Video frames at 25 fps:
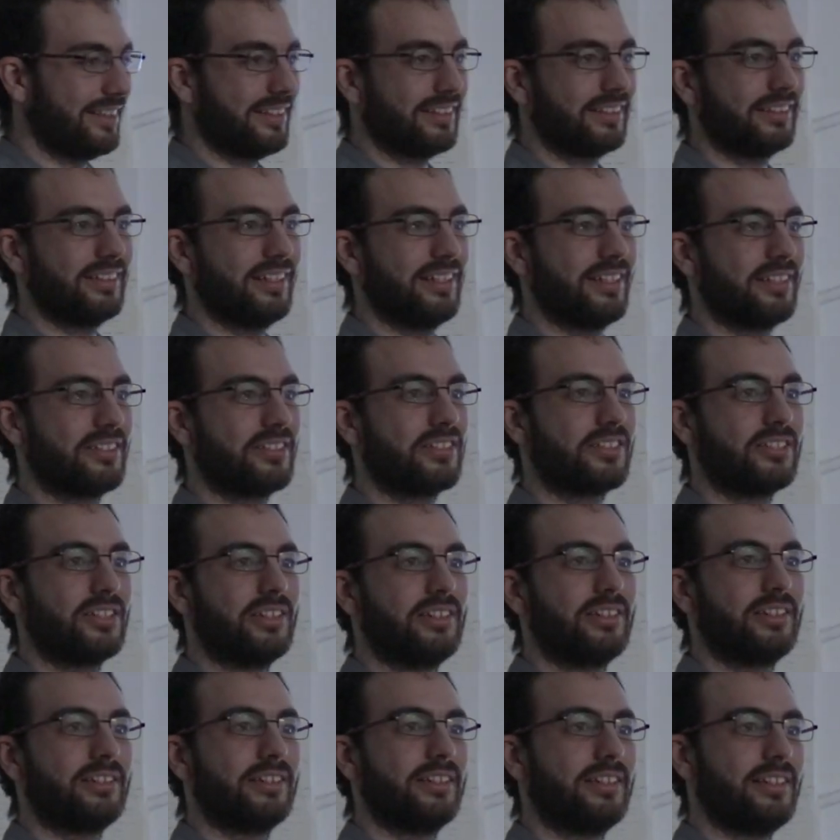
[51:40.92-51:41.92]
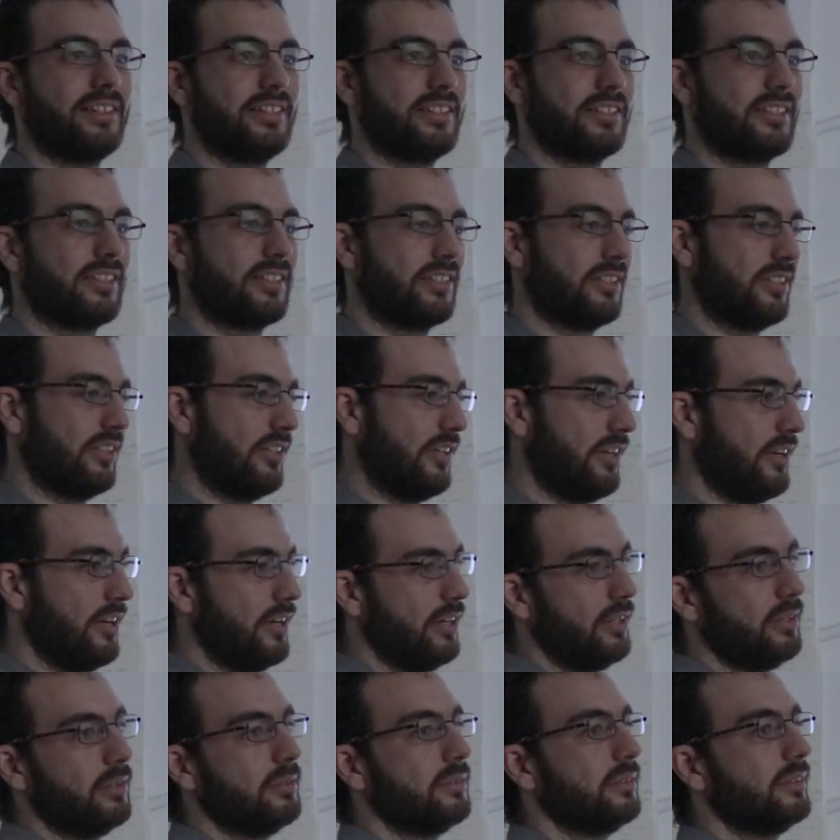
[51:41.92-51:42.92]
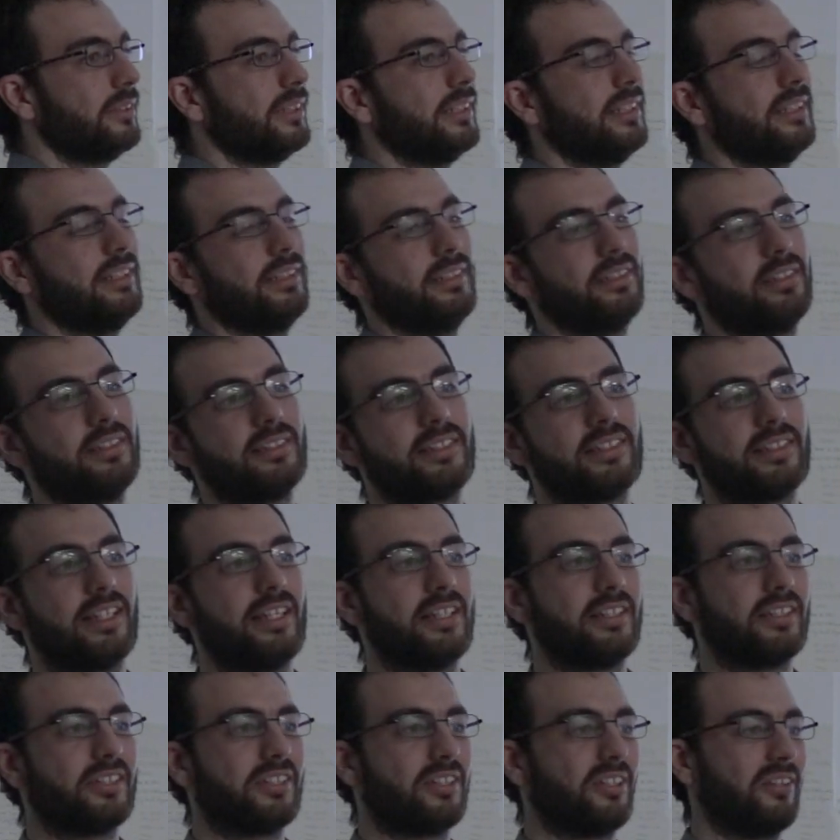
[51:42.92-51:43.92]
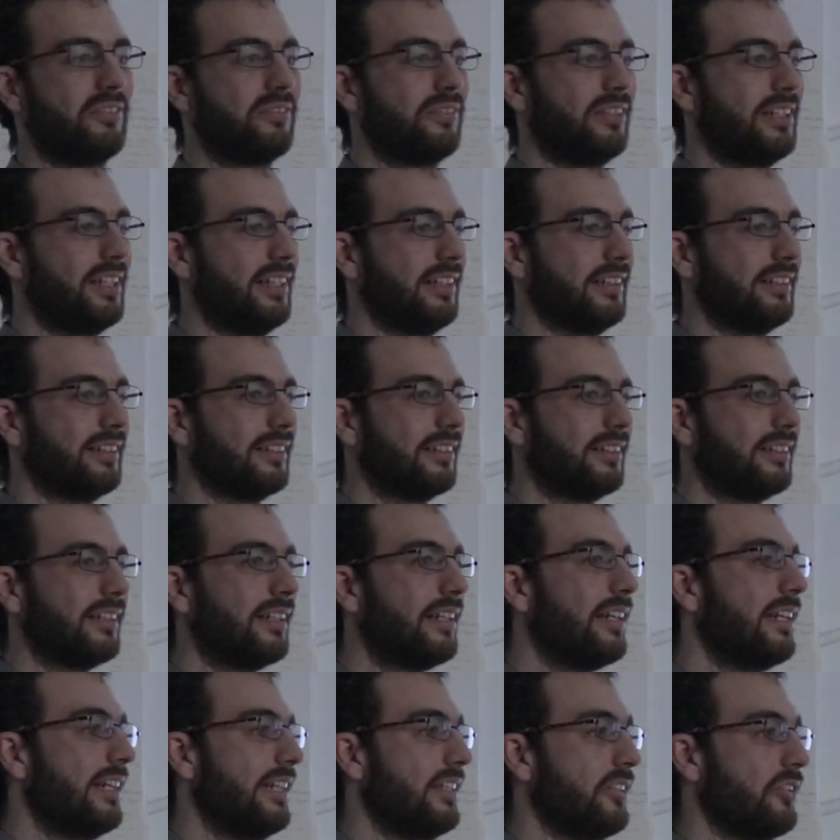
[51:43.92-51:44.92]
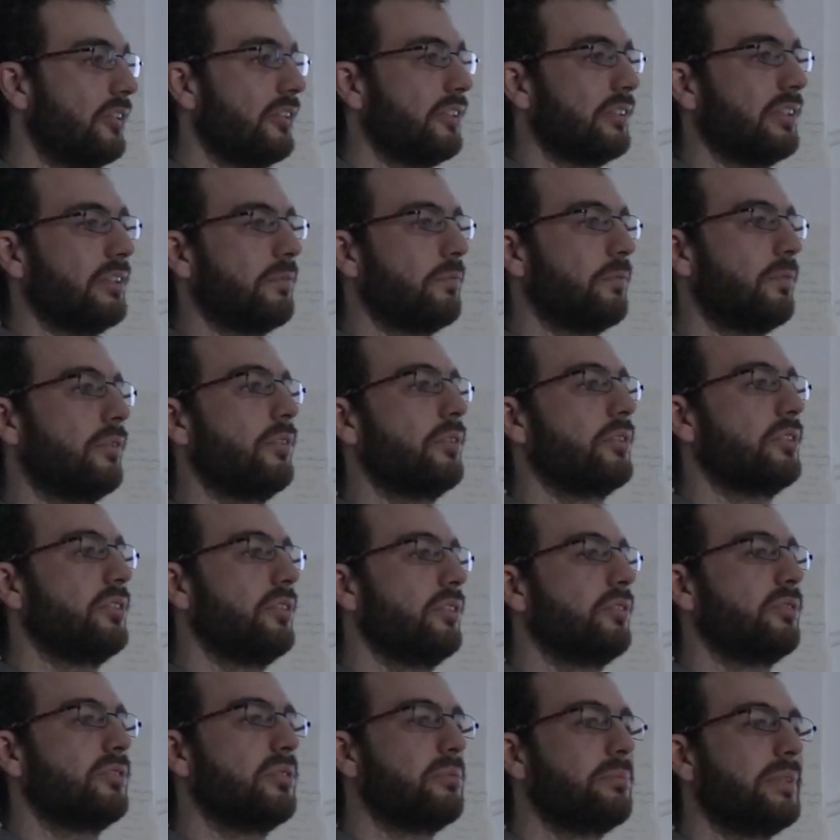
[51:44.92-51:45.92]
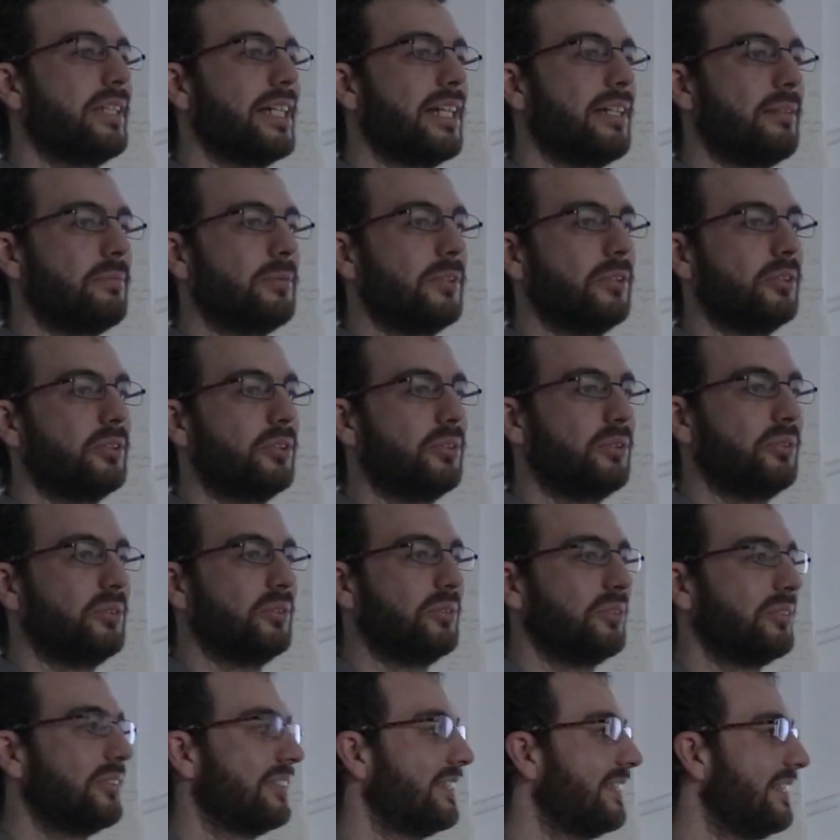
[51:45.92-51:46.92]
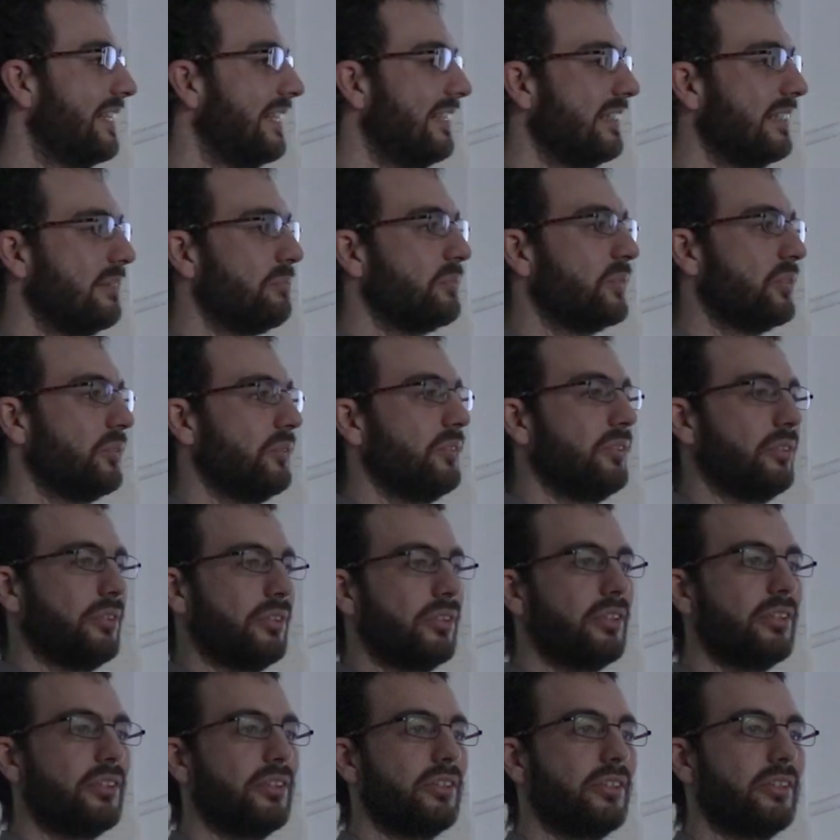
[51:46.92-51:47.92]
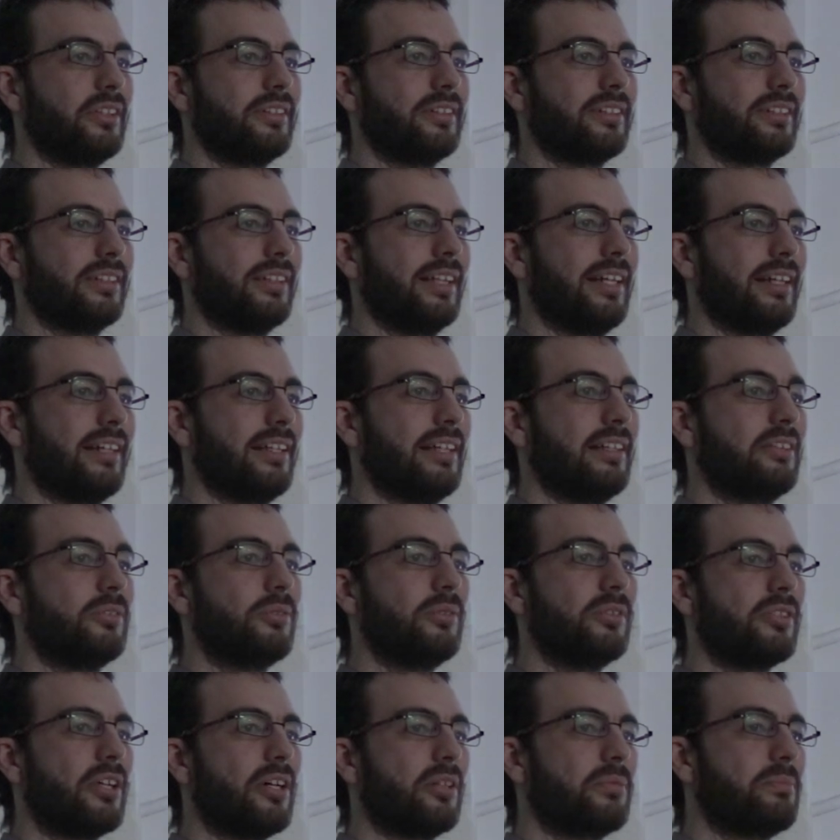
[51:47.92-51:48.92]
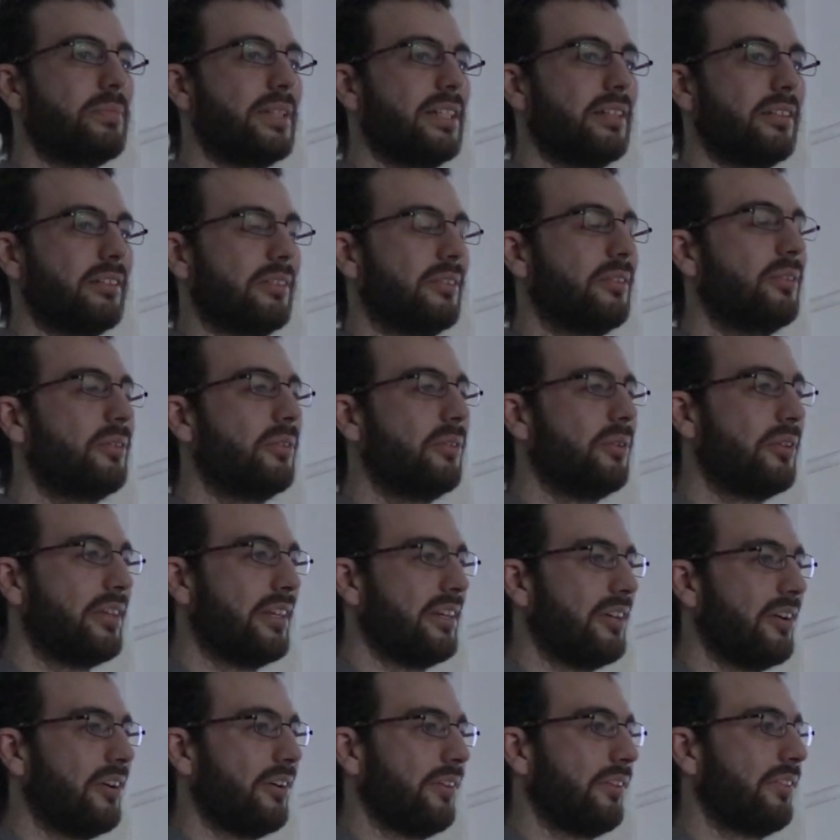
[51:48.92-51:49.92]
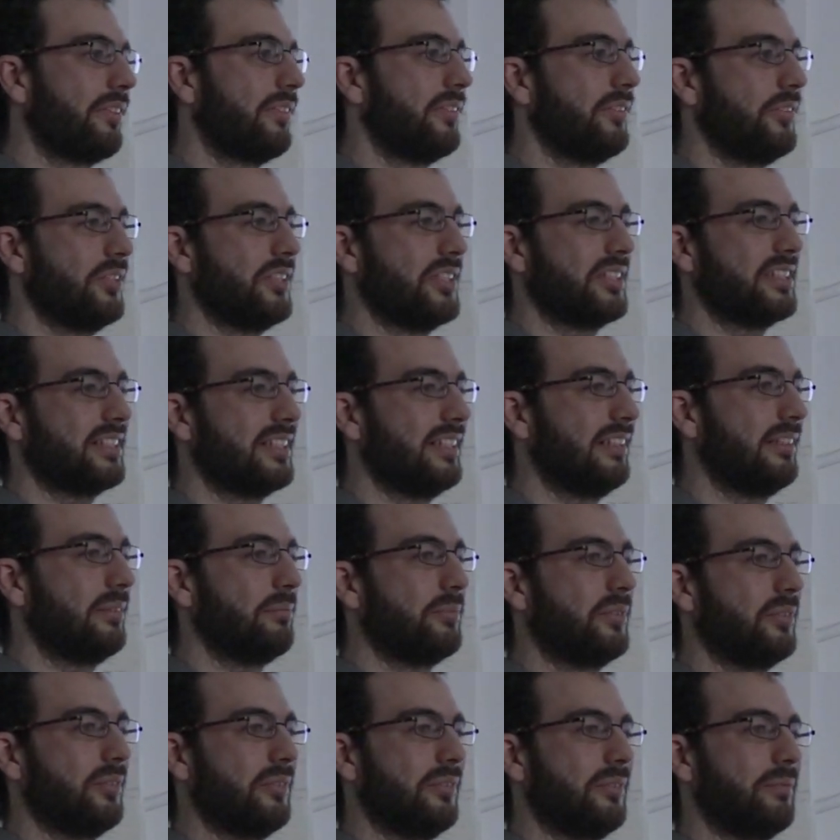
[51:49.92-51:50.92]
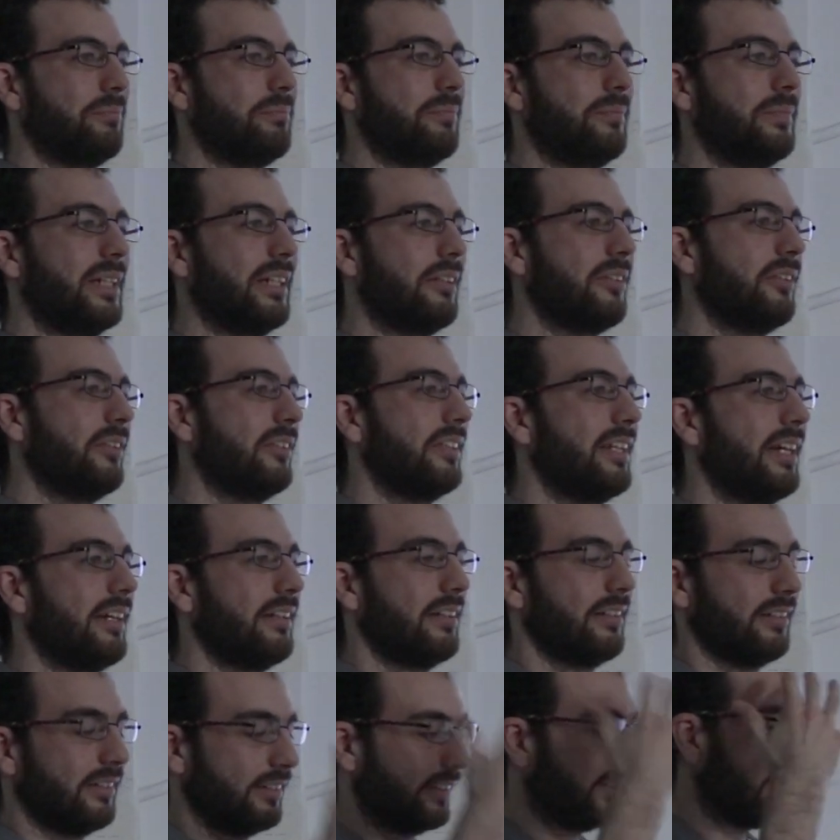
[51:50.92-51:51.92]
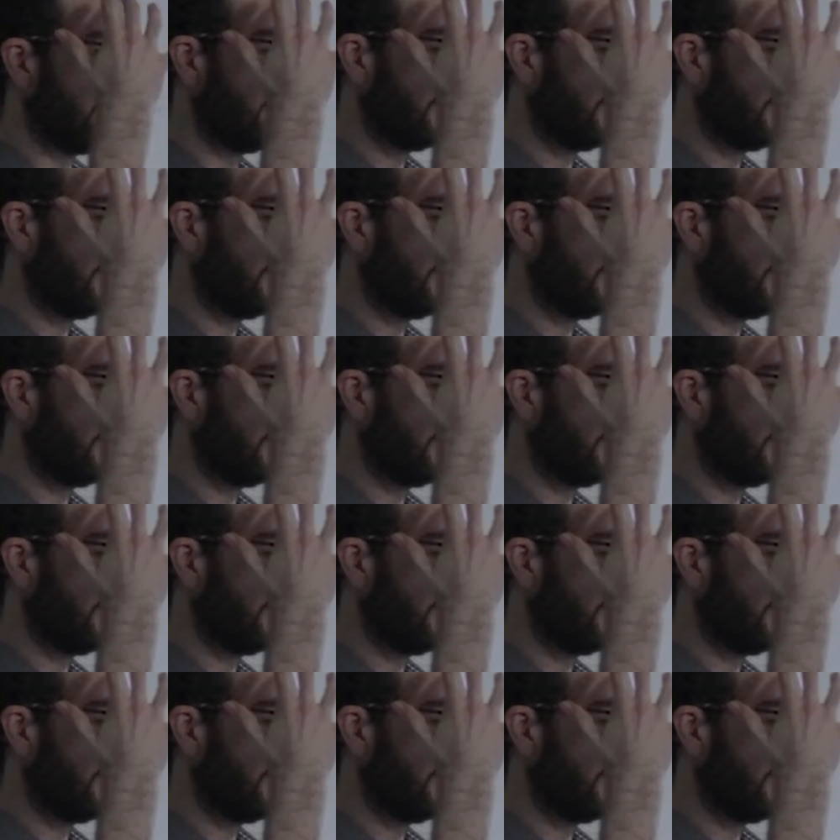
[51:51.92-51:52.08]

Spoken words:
think the answer is no, in the sense of like, in order for you to be able to tell them to do good, like it will not be good enough to just tell them to be good. Like